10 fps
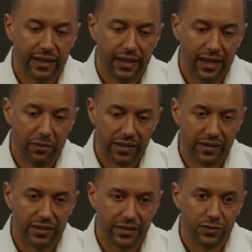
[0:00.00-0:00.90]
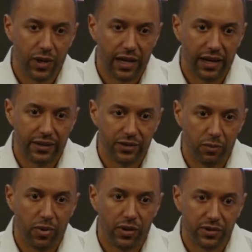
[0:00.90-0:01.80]
I think that's why, you
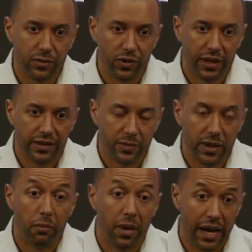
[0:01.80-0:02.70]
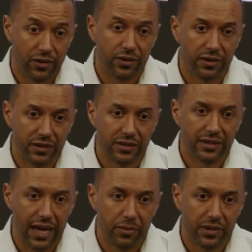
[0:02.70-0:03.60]
know, Baltimore has been a model on this
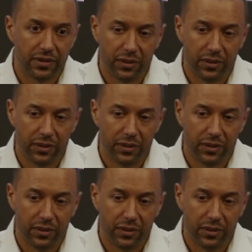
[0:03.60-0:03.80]
topic